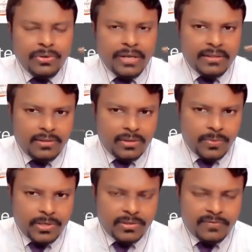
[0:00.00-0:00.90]
you gather the
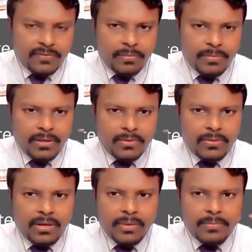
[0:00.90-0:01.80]
question for me,
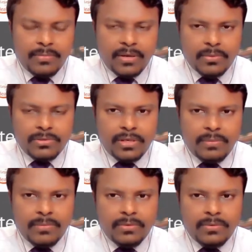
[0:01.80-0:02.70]
Arun? I was not
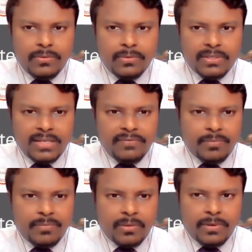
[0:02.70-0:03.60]
able to receive
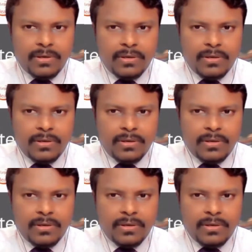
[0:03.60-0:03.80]
it properly.